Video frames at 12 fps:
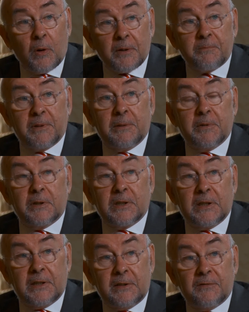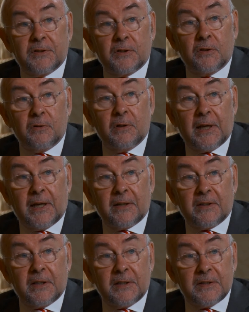want people to leave school
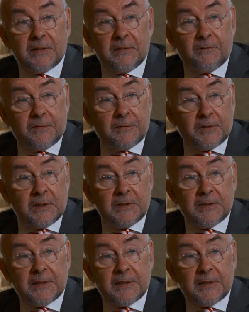at 15,